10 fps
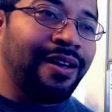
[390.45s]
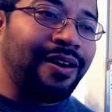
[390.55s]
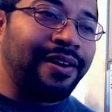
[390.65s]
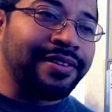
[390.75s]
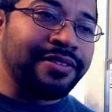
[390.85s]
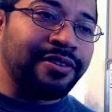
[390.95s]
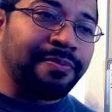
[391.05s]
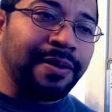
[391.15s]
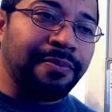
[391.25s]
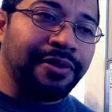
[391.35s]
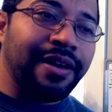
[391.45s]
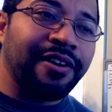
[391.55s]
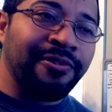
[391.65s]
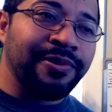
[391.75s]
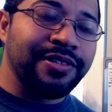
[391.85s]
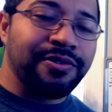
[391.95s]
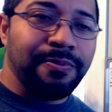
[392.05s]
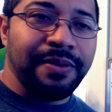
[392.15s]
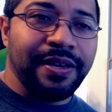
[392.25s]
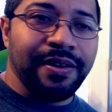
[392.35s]
Uh, these are the people that are going to
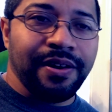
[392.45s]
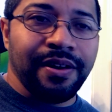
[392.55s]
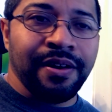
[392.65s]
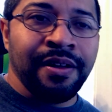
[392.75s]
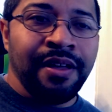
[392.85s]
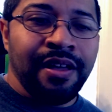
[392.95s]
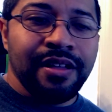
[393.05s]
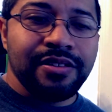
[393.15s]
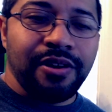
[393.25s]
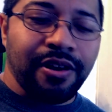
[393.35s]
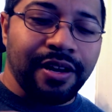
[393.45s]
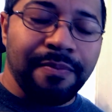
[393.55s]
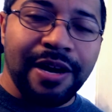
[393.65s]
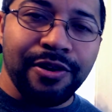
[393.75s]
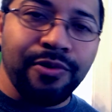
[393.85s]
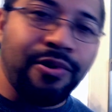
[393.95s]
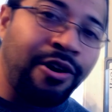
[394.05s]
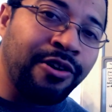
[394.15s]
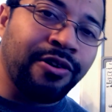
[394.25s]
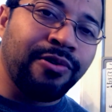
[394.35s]
be uh, talking about new
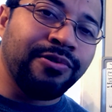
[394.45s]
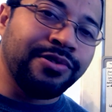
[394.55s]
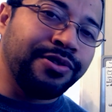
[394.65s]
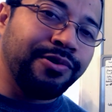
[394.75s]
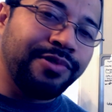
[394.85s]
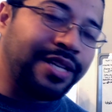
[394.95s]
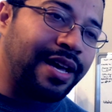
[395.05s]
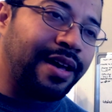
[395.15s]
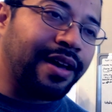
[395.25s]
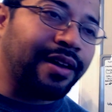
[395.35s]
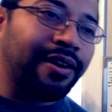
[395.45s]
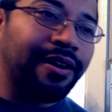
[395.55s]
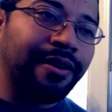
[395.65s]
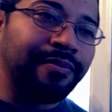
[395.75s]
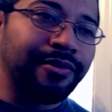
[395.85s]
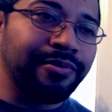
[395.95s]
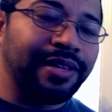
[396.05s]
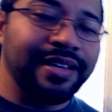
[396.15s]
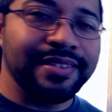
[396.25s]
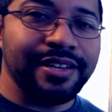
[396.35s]
articles, new tech, uh, new
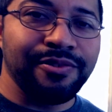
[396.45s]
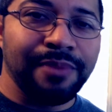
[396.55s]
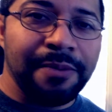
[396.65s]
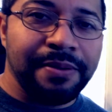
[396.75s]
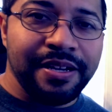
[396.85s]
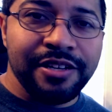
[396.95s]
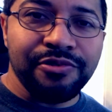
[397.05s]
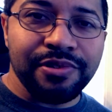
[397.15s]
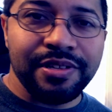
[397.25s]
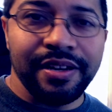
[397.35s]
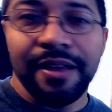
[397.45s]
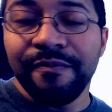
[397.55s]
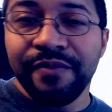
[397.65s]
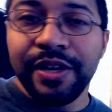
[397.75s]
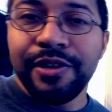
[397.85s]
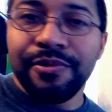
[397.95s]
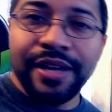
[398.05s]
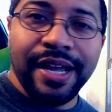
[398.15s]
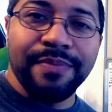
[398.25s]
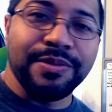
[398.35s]
things that you might be interested in, video
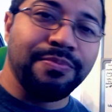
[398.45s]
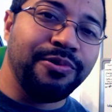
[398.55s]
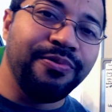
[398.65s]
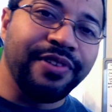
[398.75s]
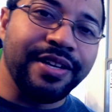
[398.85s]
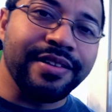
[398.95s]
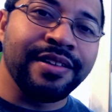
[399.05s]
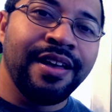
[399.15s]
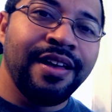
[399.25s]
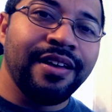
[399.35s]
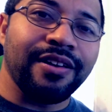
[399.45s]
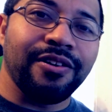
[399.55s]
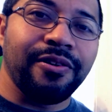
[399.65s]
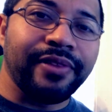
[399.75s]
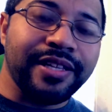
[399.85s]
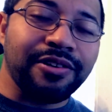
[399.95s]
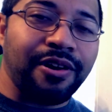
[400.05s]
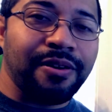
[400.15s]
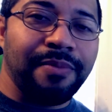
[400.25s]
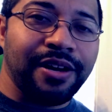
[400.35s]
games, movies. You know, they
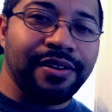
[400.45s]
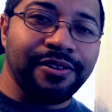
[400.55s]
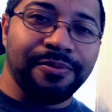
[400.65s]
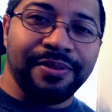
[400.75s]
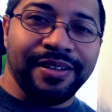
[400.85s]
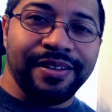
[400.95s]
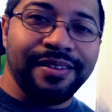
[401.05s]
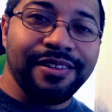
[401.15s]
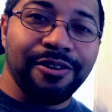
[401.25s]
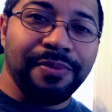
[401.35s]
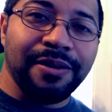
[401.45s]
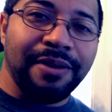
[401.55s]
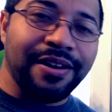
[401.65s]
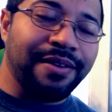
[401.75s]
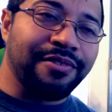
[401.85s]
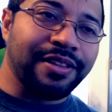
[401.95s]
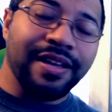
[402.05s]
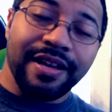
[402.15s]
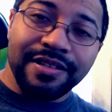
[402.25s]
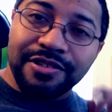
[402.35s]
talk about a little bit, a little bit about everything.